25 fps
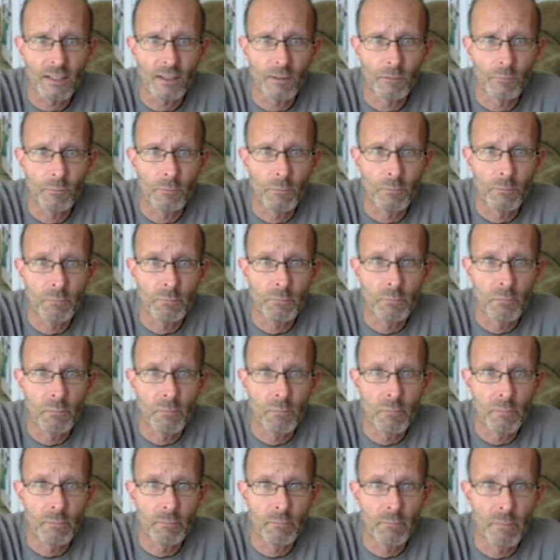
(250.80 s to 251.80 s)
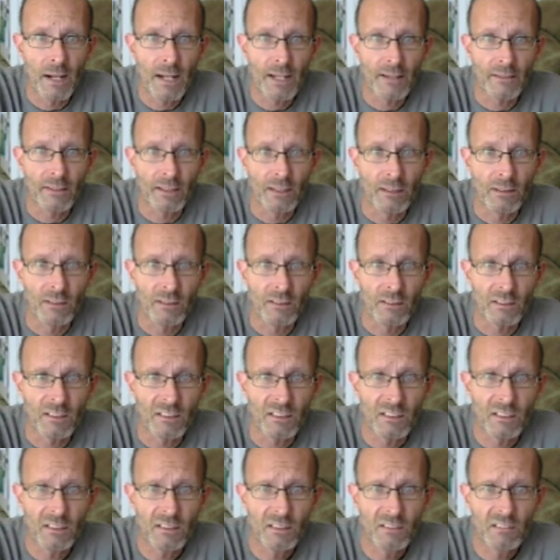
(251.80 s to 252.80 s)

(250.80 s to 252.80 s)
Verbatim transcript: how bad they look.